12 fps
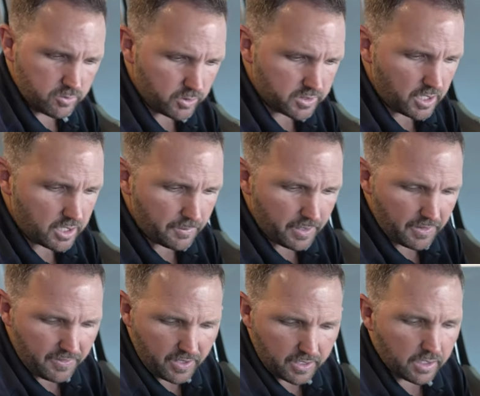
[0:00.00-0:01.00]
We'll talk about
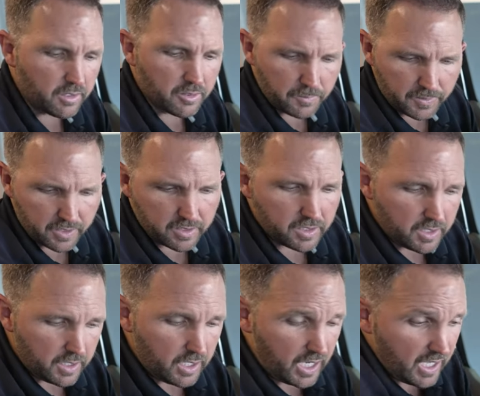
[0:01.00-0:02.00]
that in a little bit.
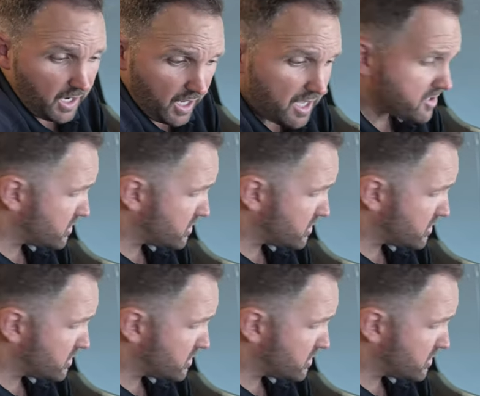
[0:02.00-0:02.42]
And a lot of